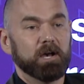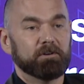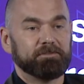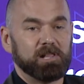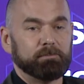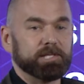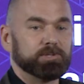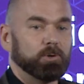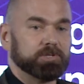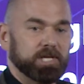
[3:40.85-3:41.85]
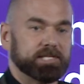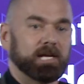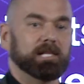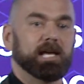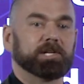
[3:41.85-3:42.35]
Followed by Dorchester
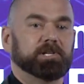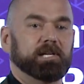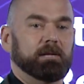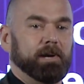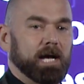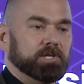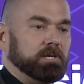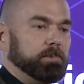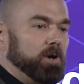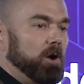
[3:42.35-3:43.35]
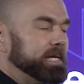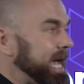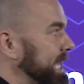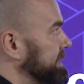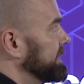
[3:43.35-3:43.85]
Collection and a partnership with Omniat